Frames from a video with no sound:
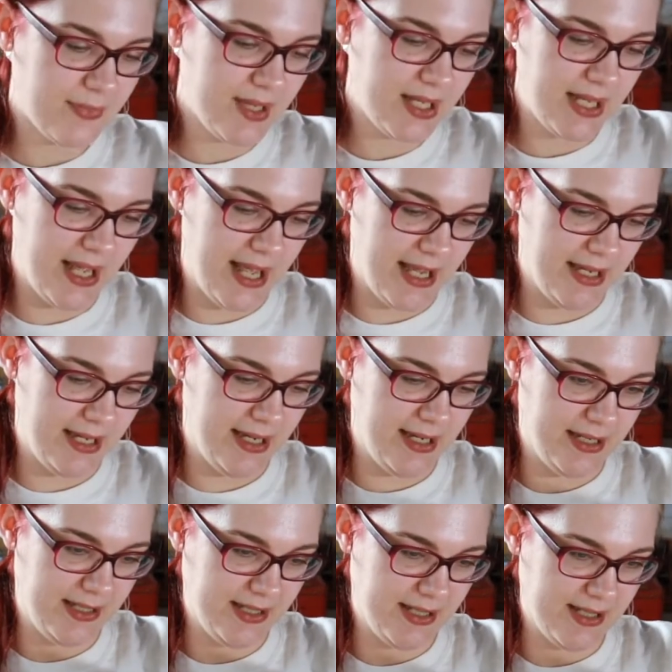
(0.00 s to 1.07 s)

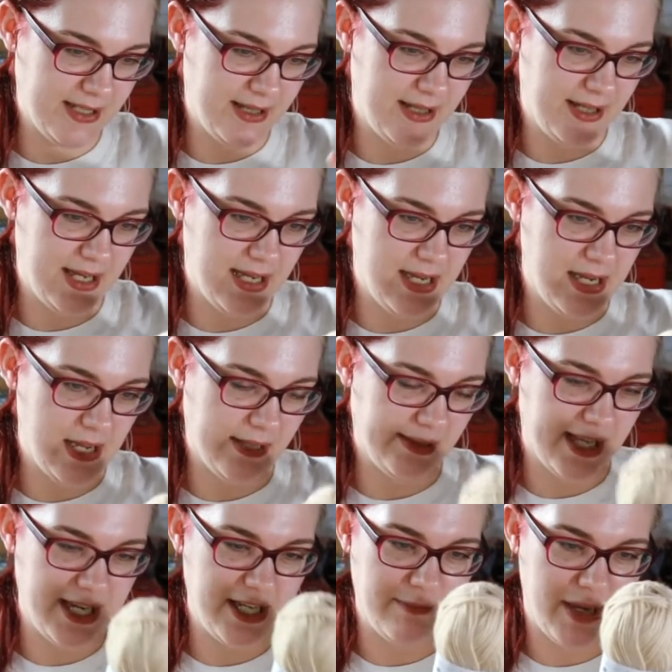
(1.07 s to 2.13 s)
And the
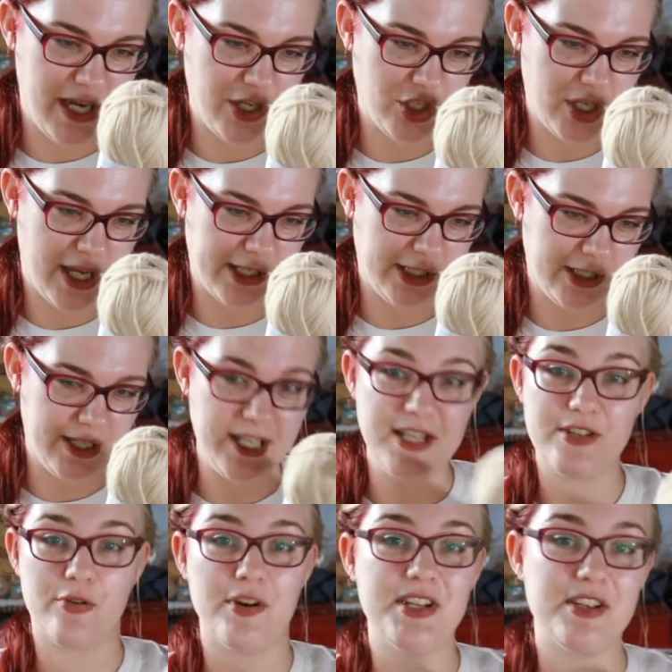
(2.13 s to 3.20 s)
light beige color is
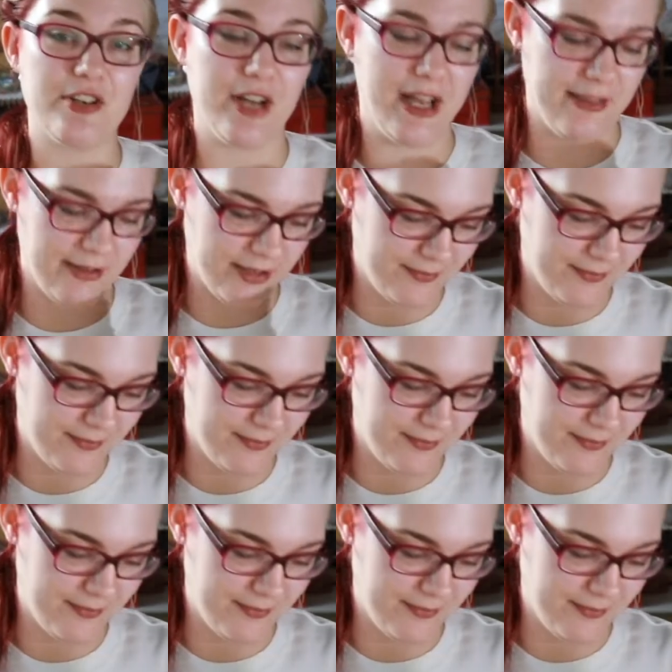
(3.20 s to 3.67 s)
Oyster Heather.